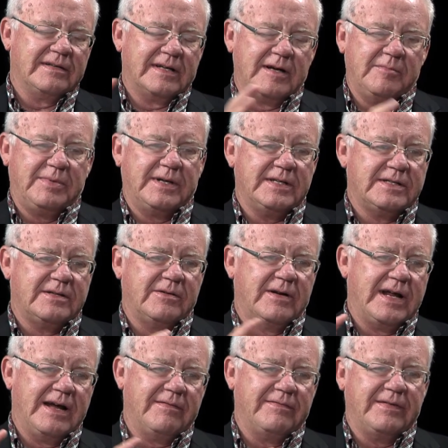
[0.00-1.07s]
Companies don't
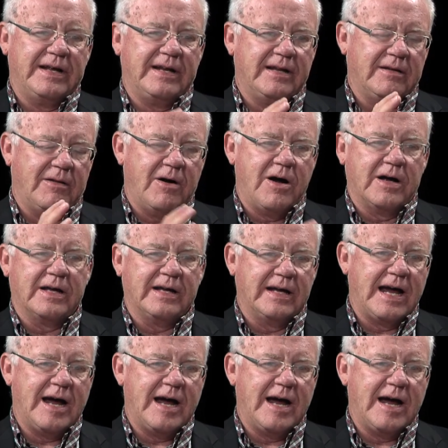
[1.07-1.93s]
have any logging